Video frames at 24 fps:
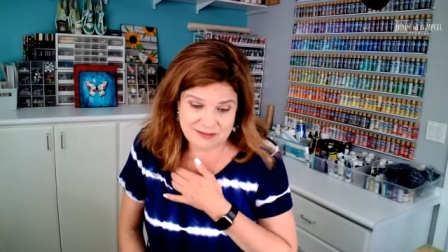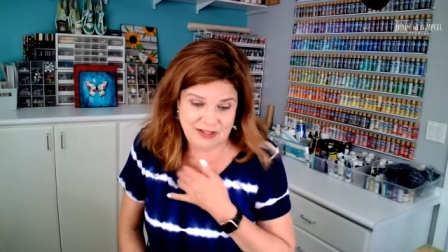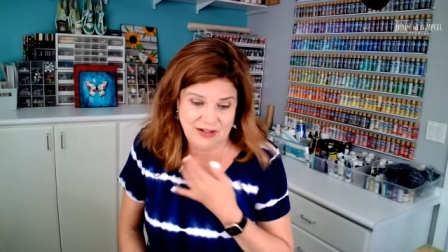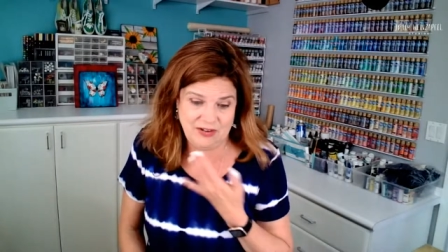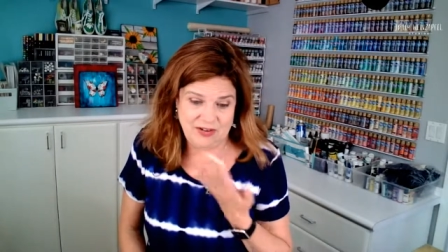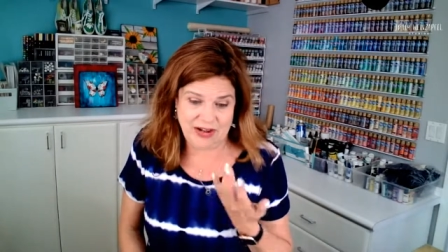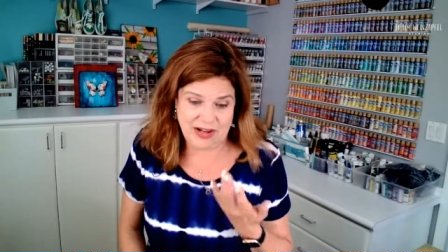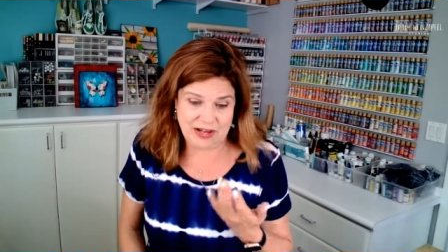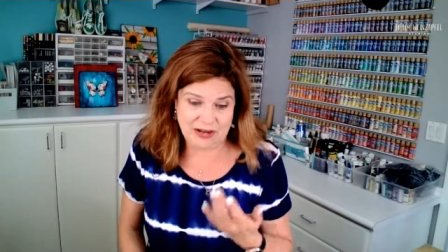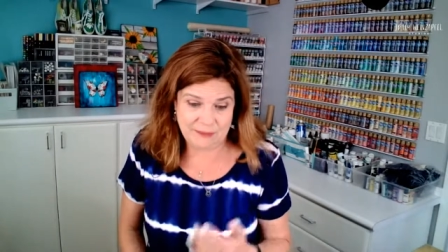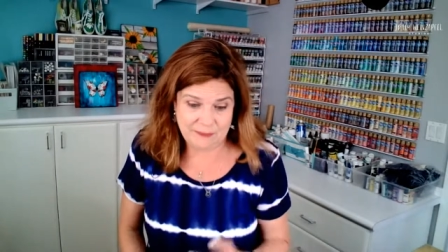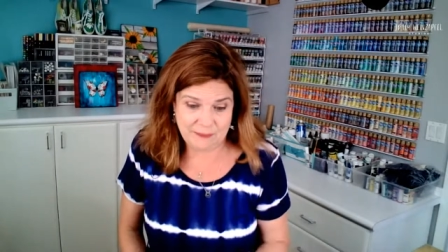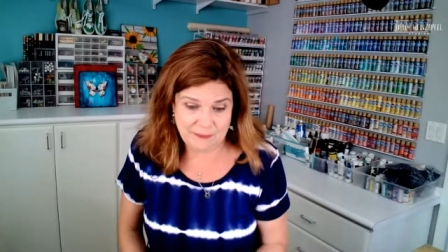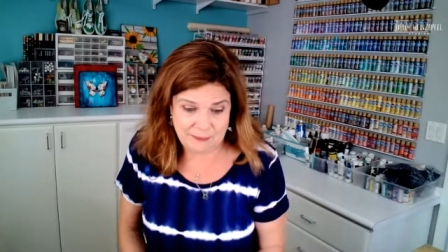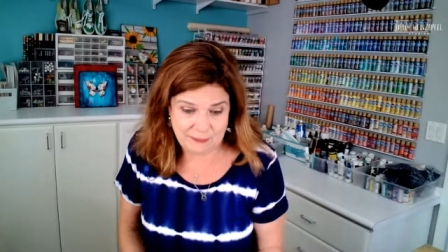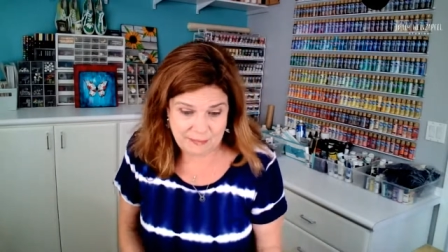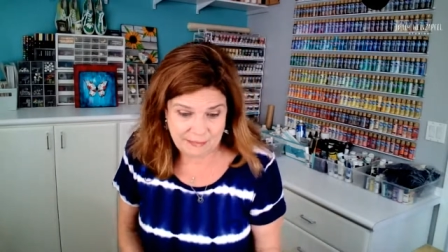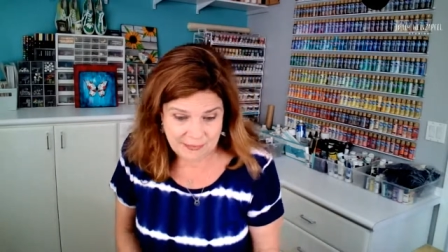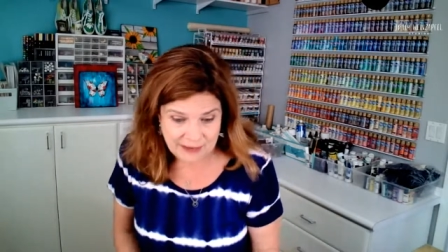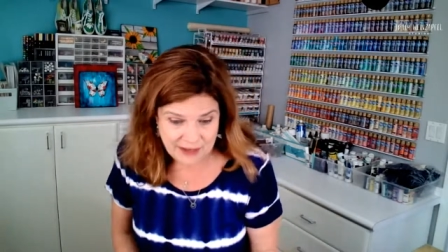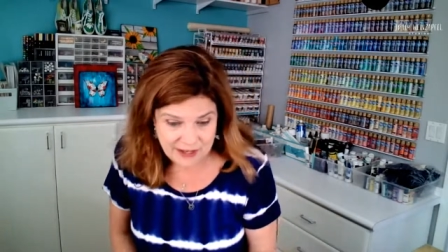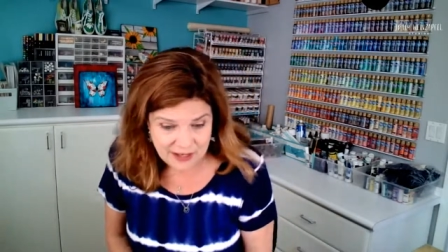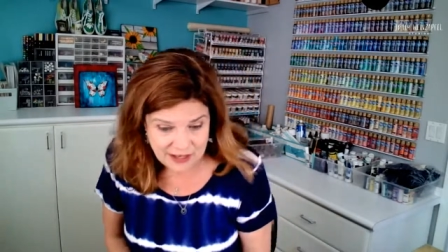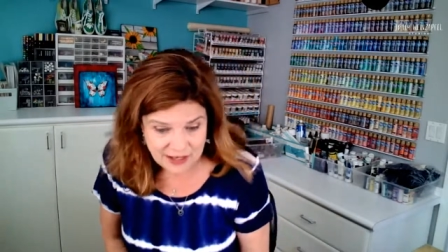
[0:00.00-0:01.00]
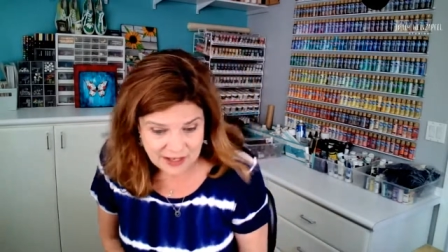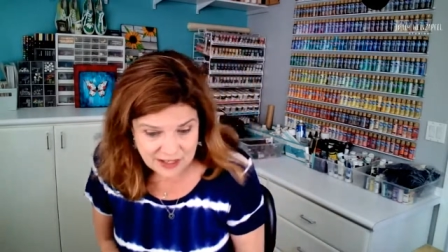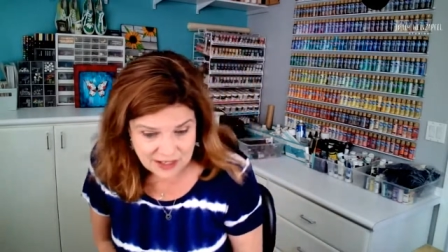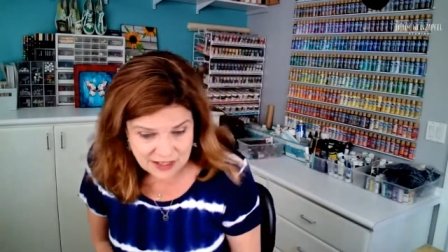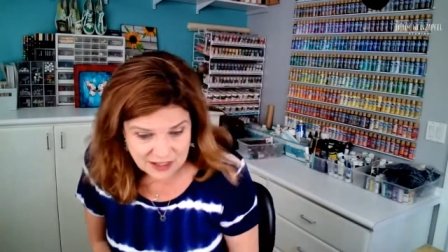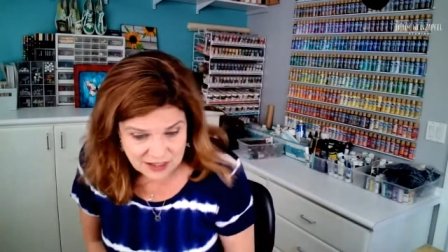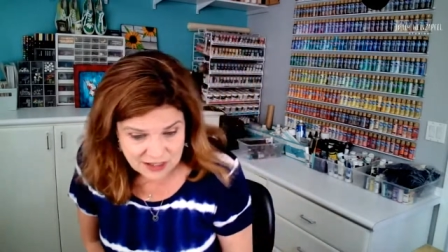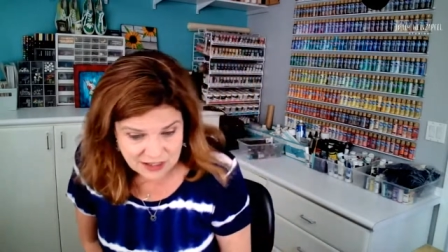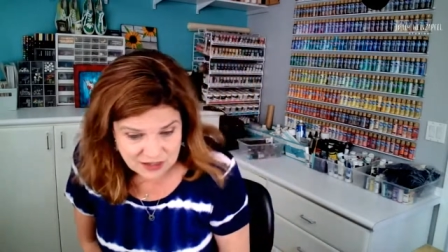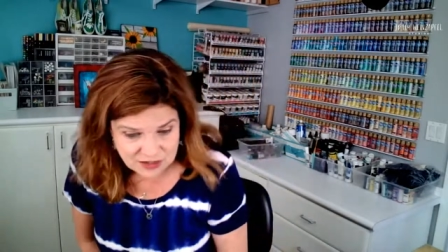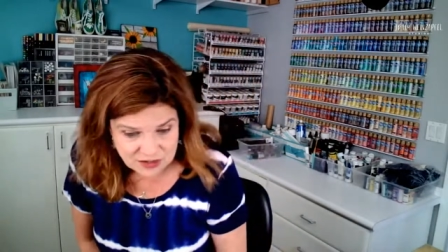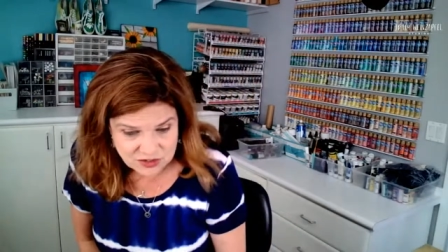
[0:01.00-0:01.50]
Okay.
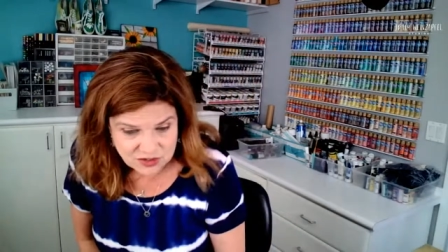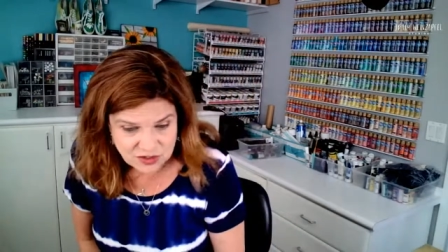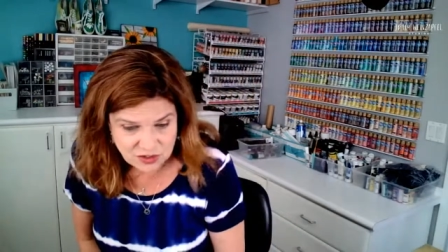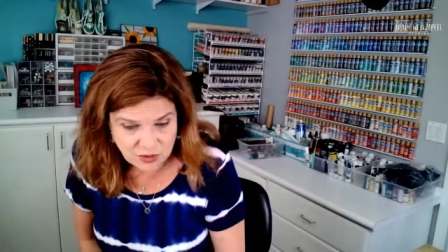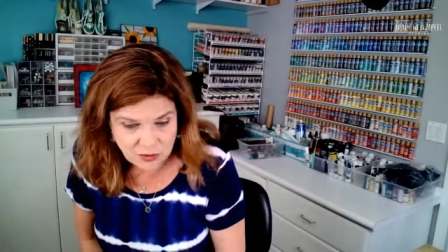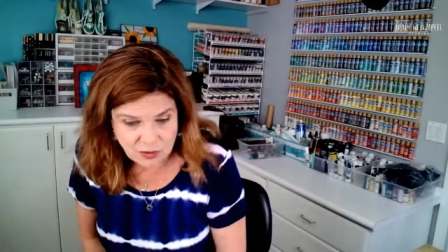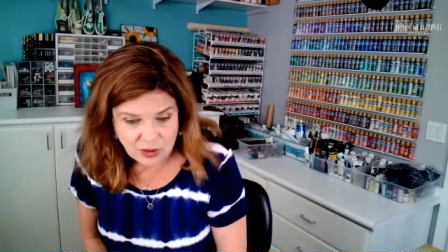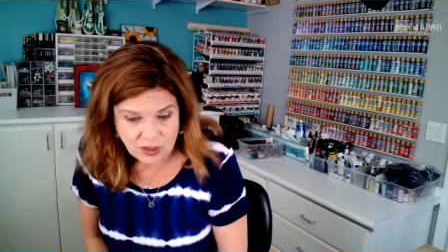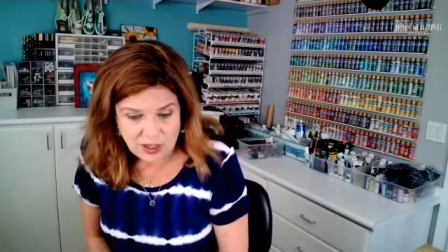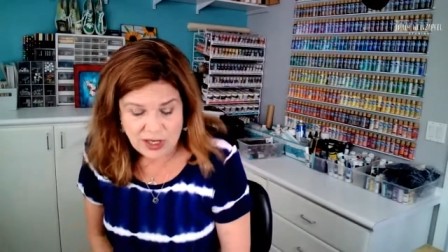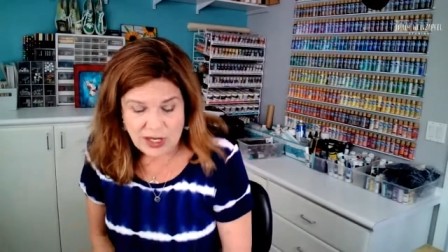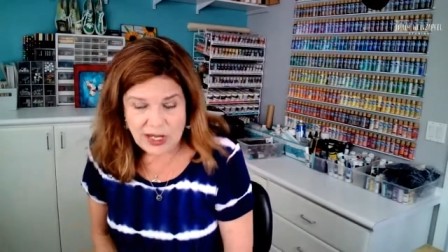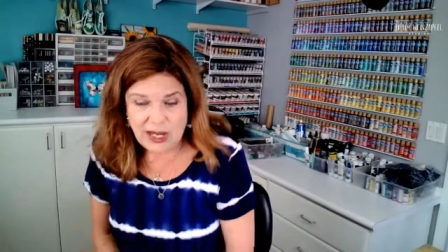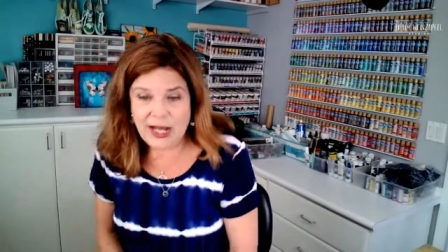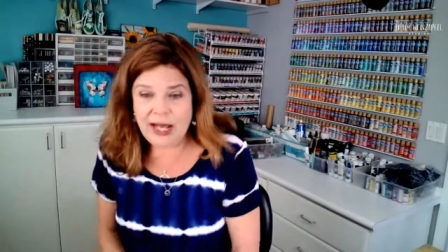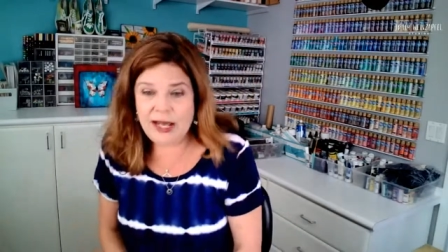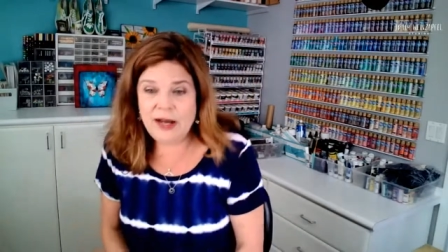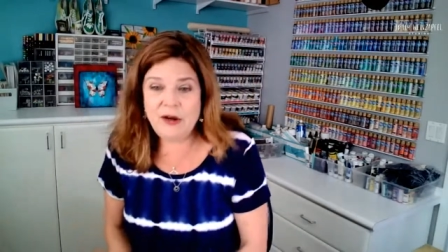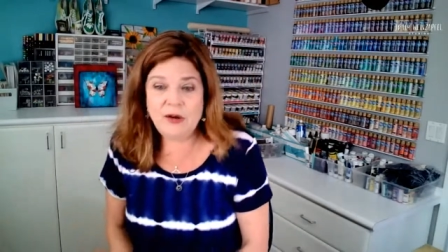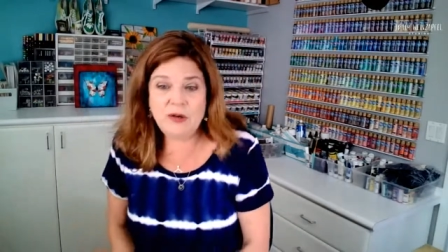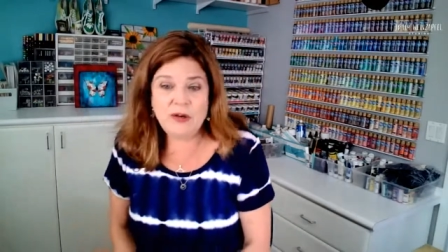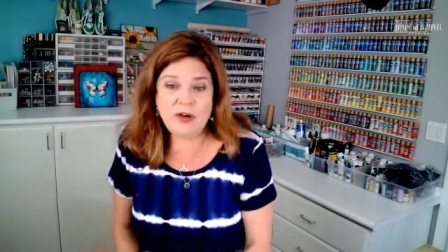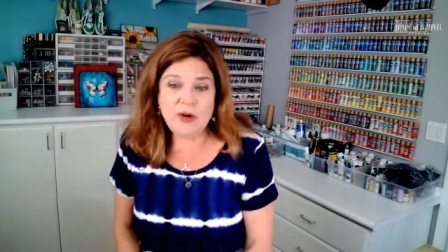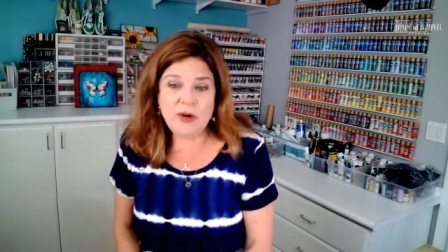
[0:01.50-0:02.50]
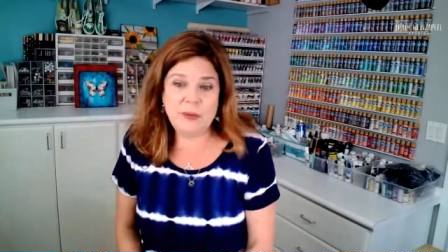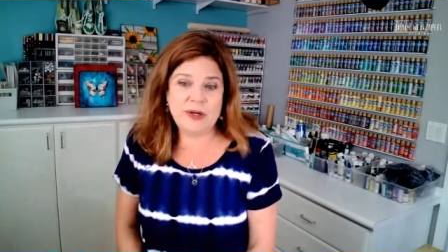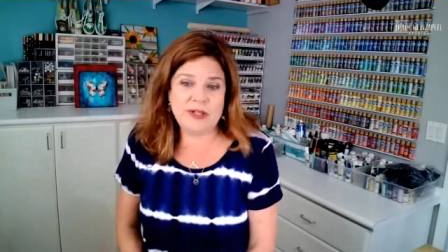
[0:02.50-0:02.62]
So I don't know